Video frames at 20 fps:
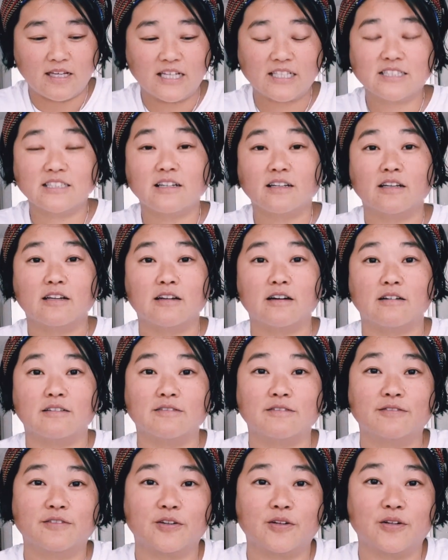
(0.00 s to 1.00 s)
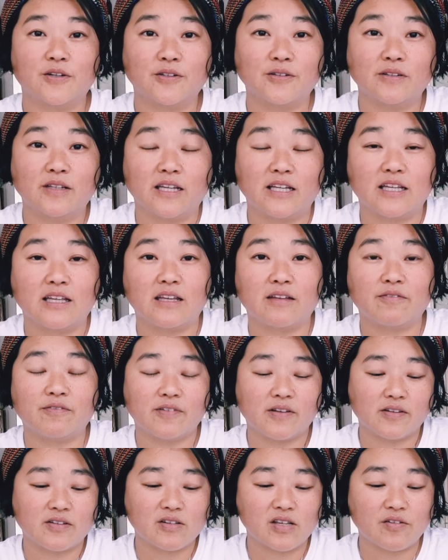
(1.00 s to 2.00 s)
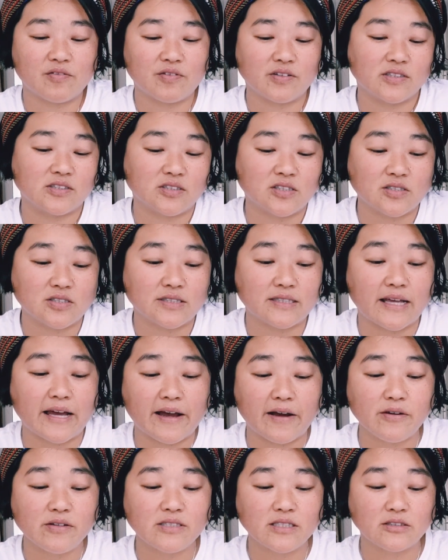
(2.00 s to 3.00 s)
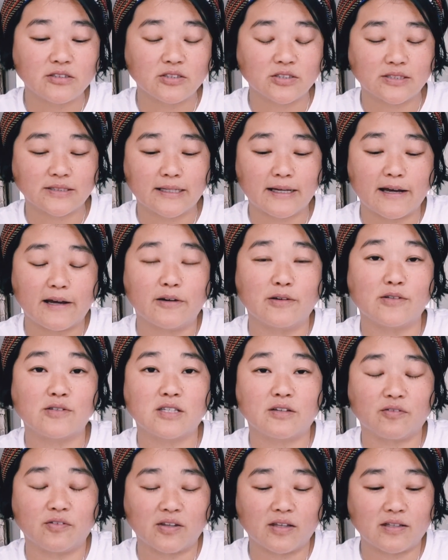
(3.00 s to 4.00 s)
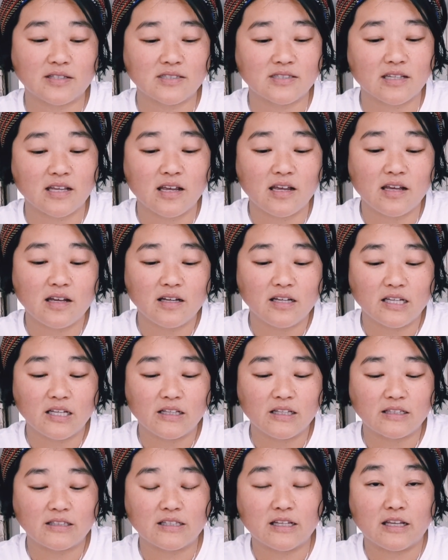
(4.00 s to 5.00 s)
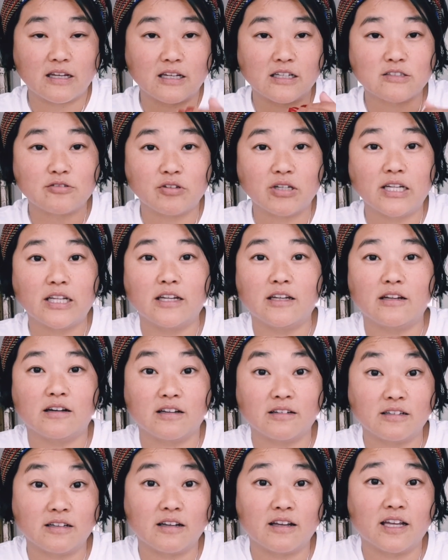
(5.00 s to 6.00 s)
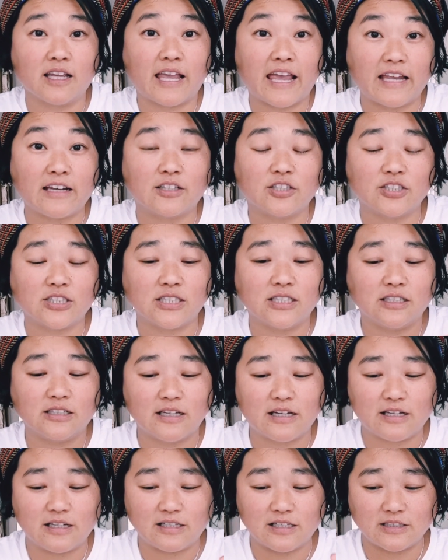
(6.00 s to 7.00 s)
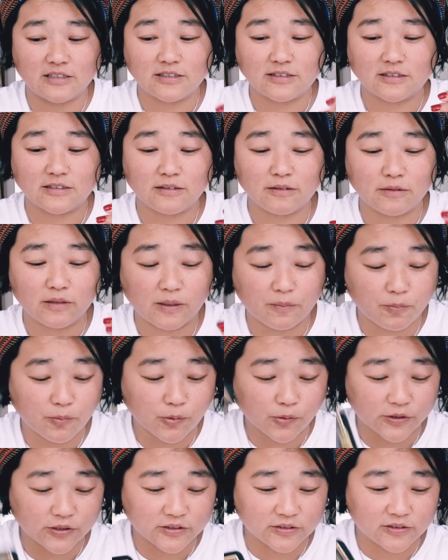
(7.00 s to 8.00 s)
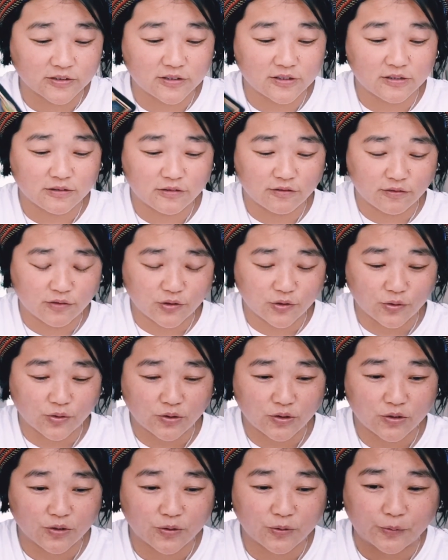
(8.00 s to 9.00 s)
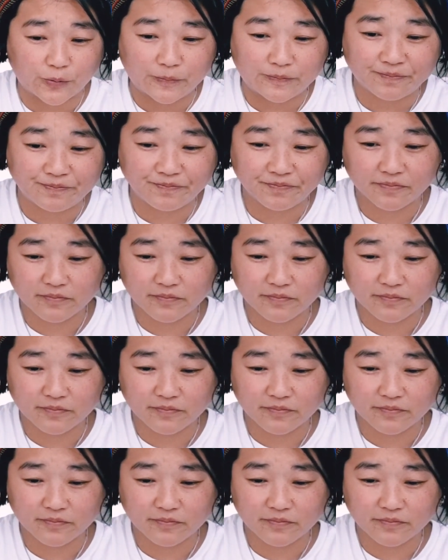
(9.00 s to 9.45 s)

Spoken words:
It's not enough, you know. Like, if it's just the house, it's just the house. If it is really the underlying energy that is important to you.